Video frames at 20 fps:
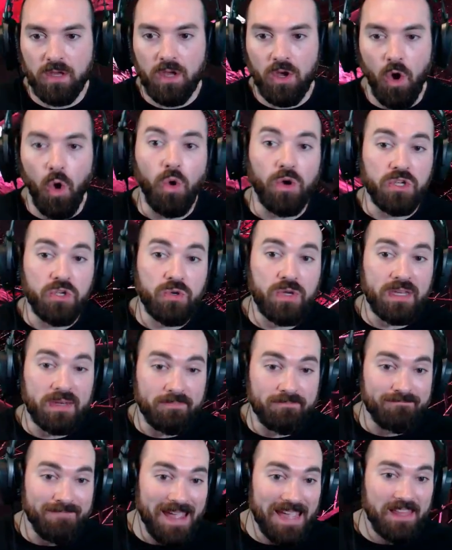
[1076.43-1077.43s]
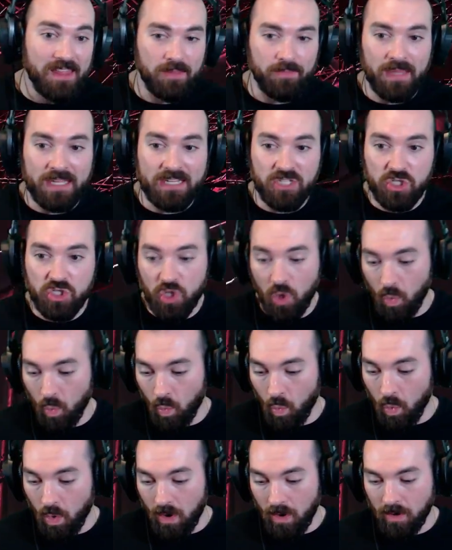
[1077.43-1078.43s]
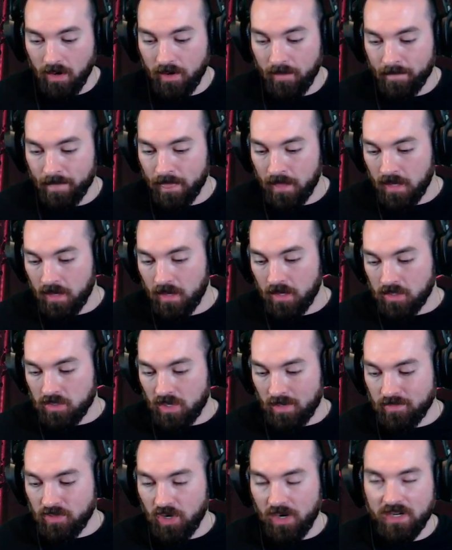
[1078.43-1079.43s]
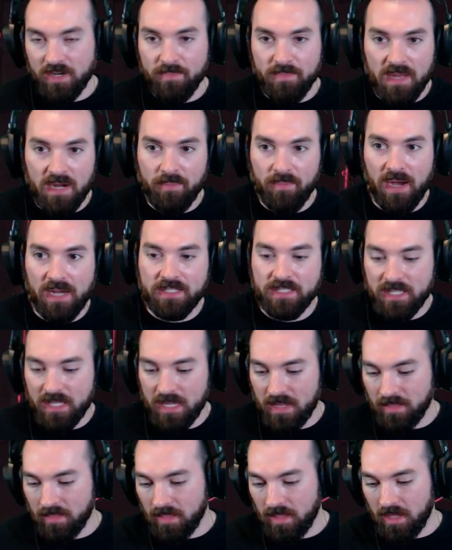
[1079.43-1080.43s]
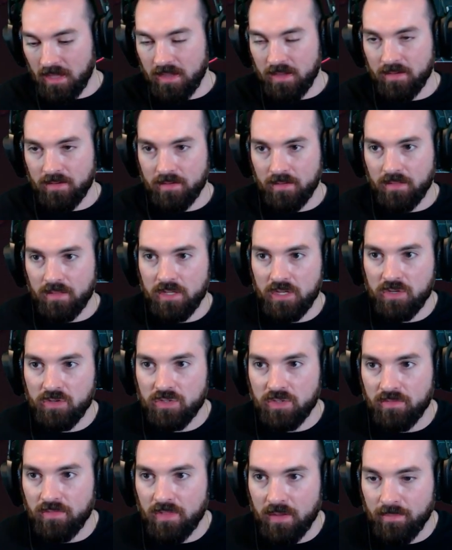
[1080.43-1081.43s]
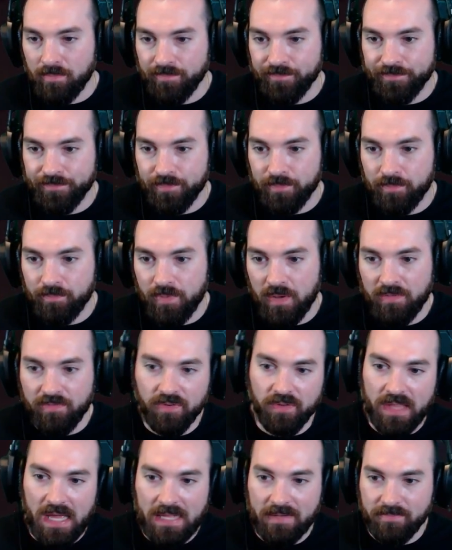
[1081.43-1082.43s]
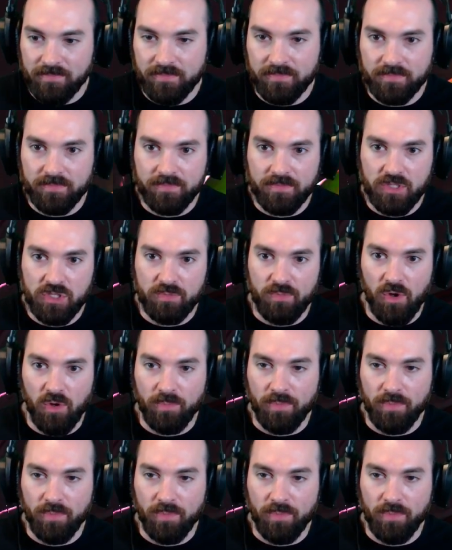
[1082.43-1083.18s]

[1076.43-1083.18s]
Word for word: Or you can make them, they just don't work. So I'm trying to minimize the the the use of them. But for that small